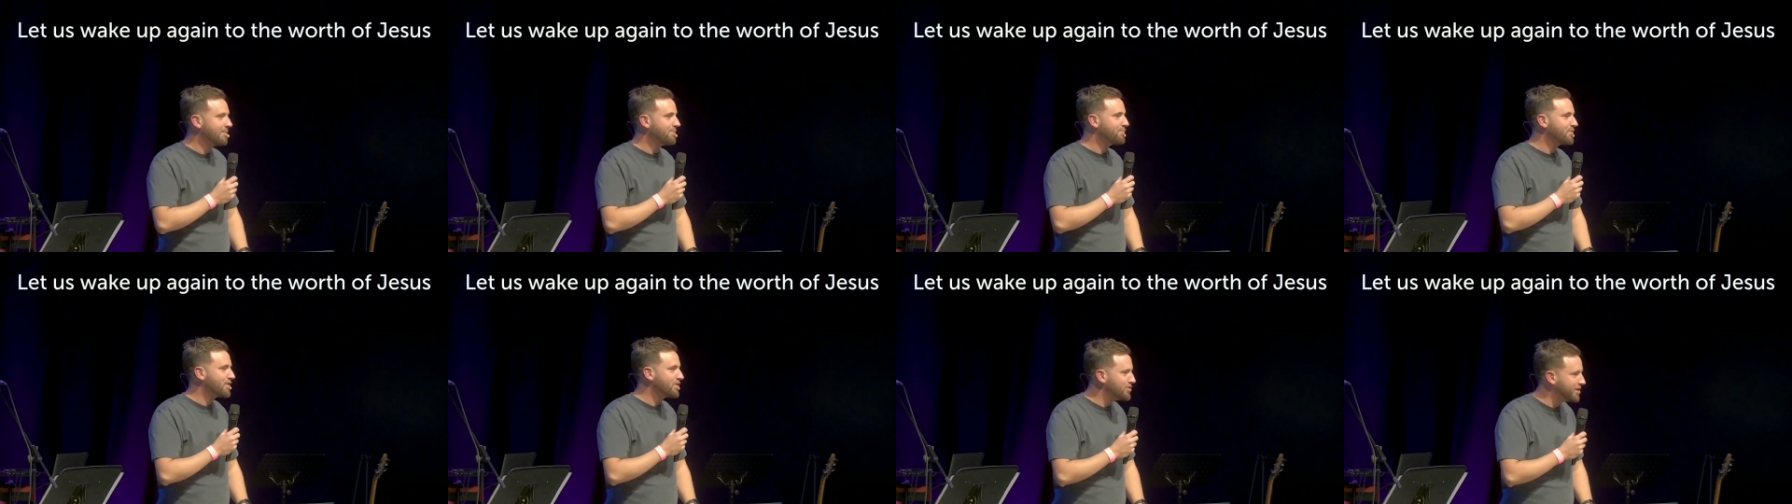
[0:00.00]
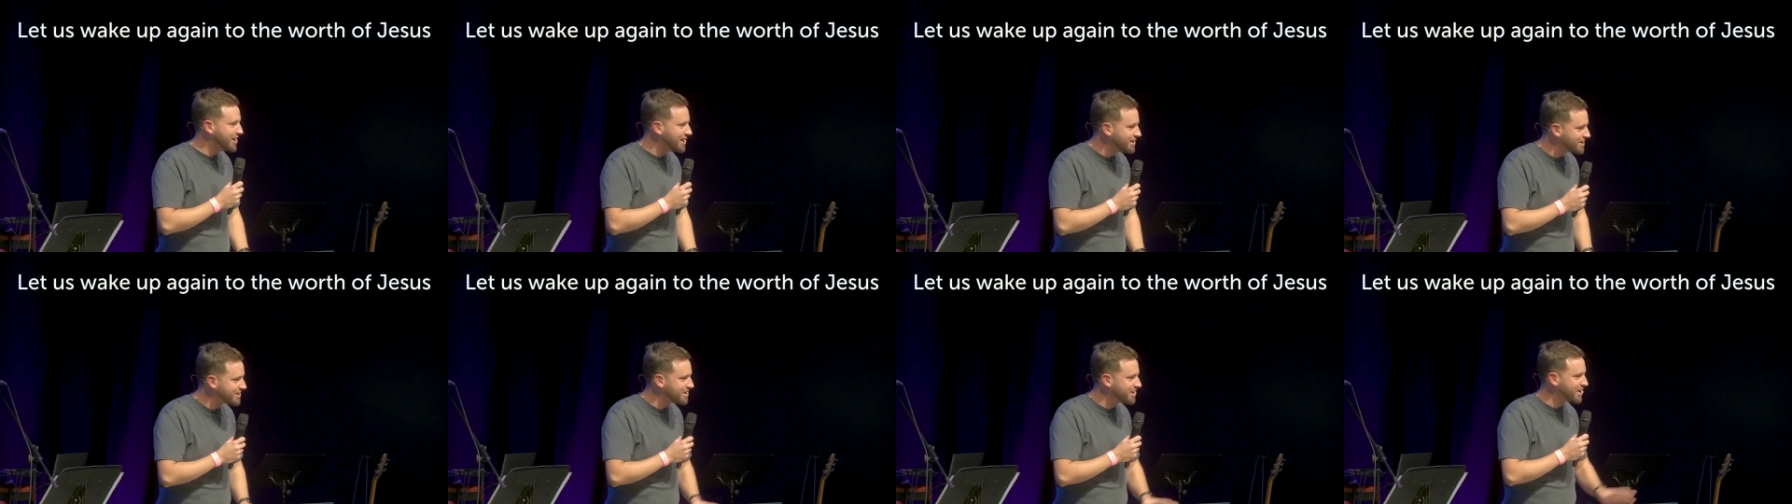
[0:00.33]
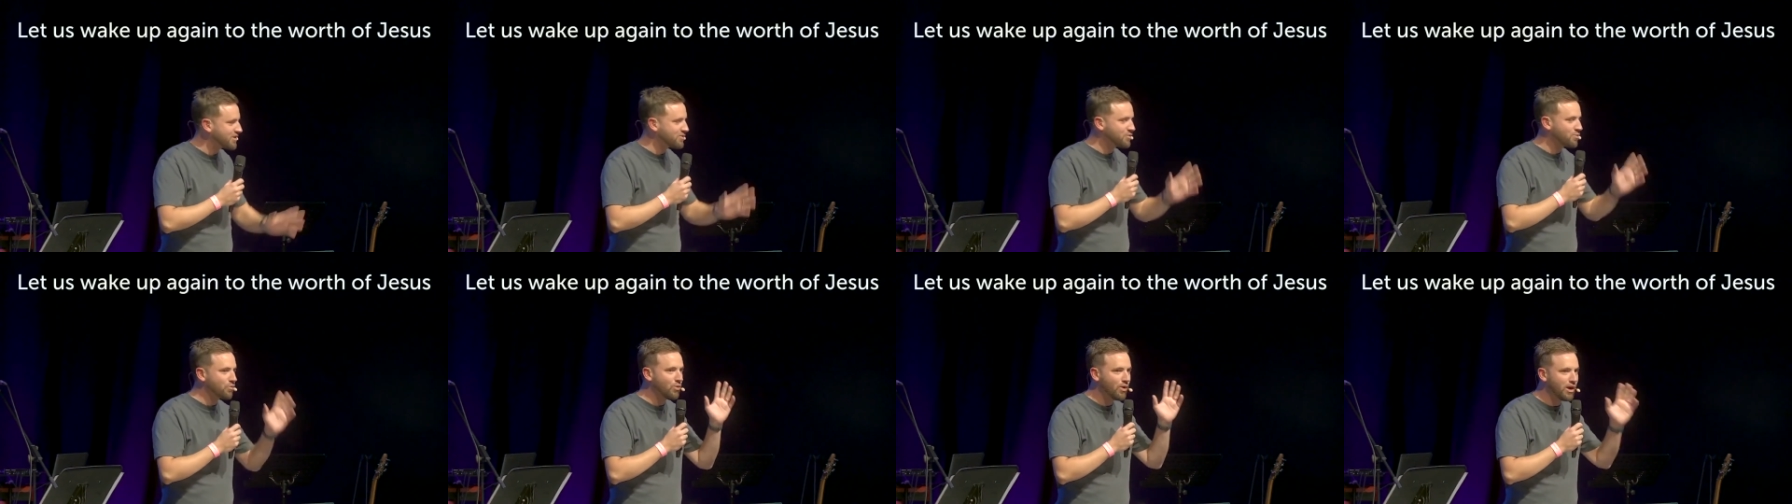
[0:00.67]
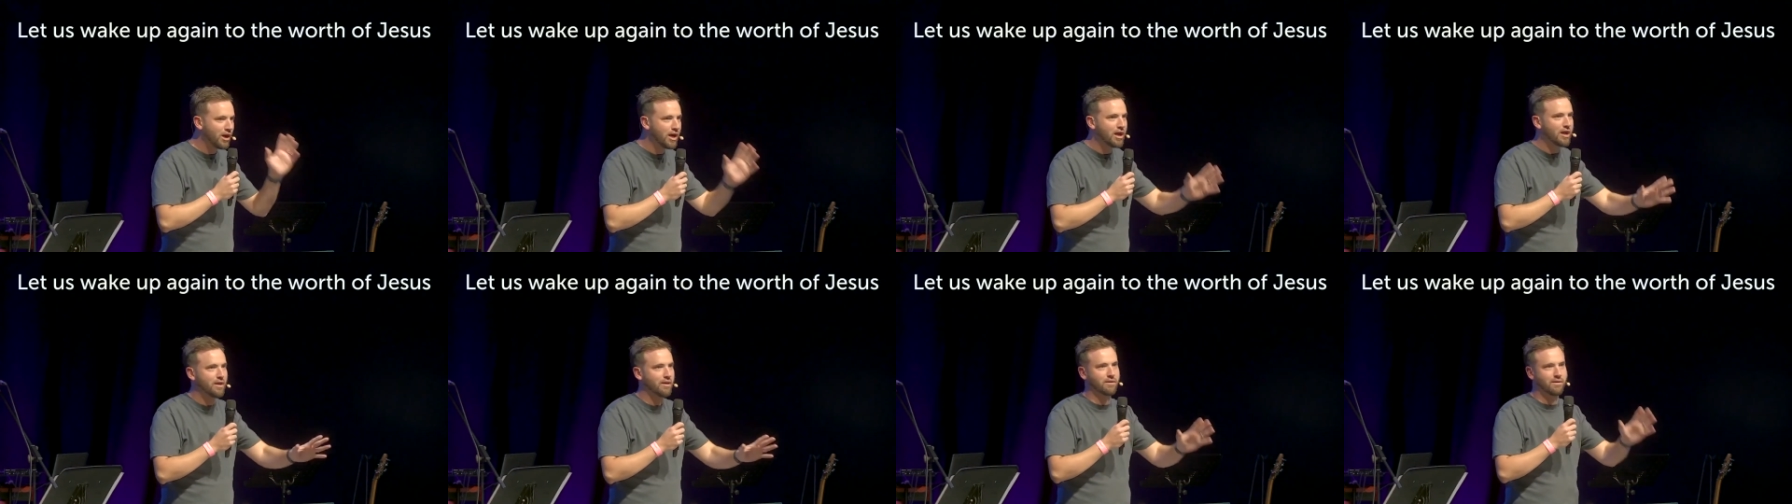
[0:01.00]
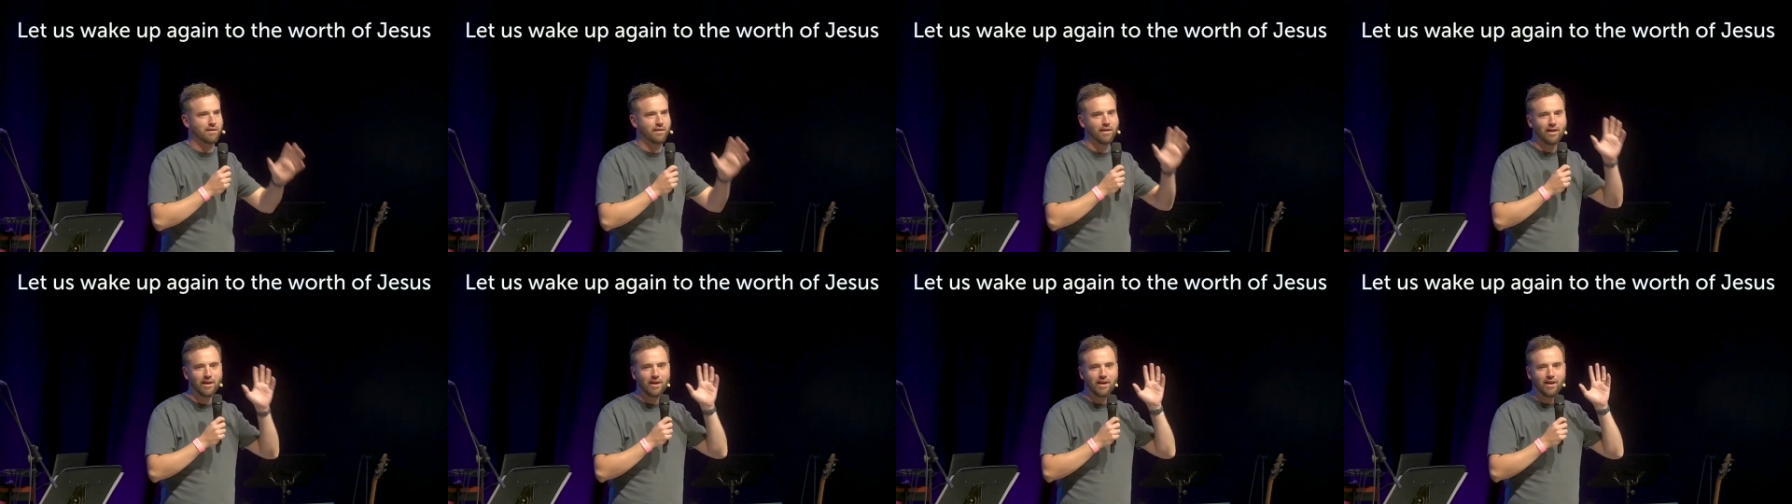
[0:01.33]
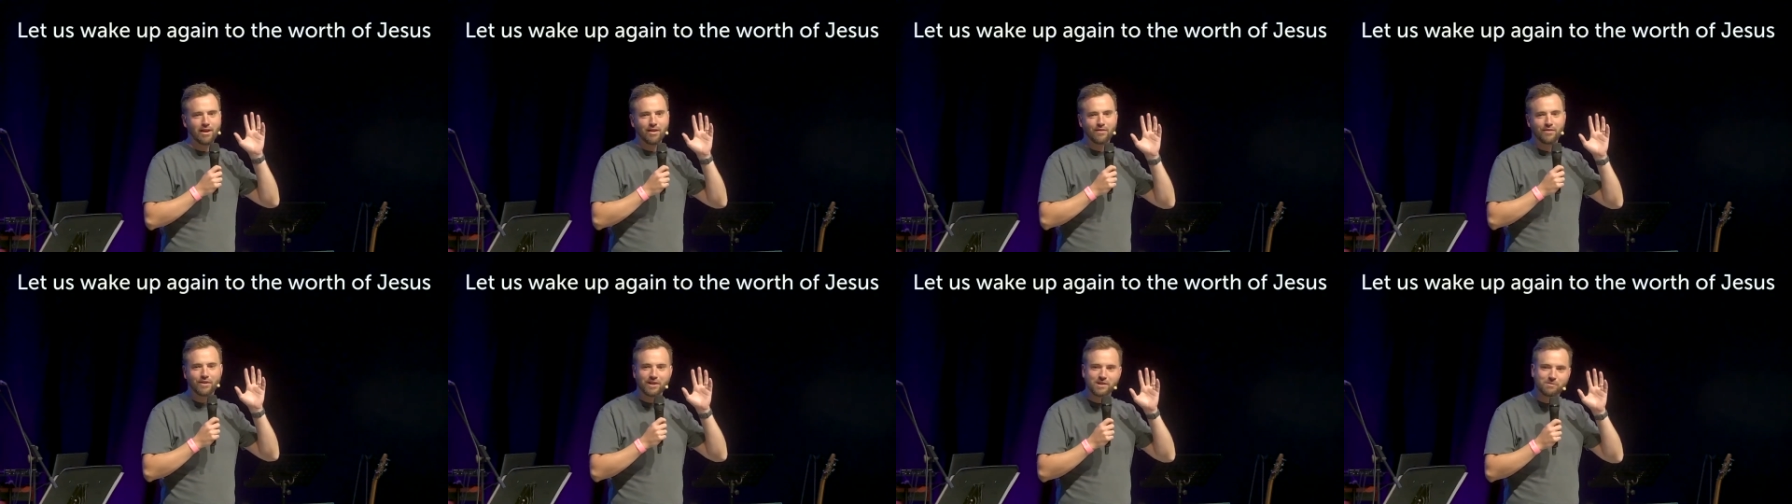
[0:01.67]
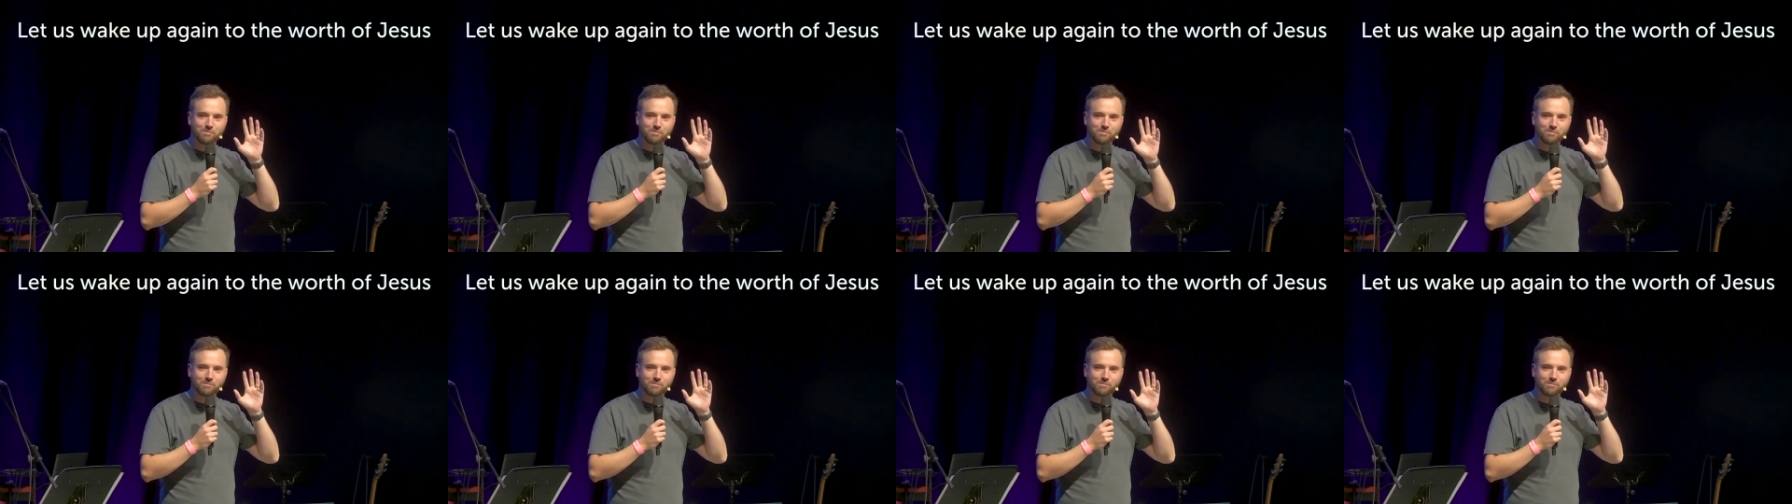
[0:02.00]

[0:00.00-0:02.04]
Jesus is worth this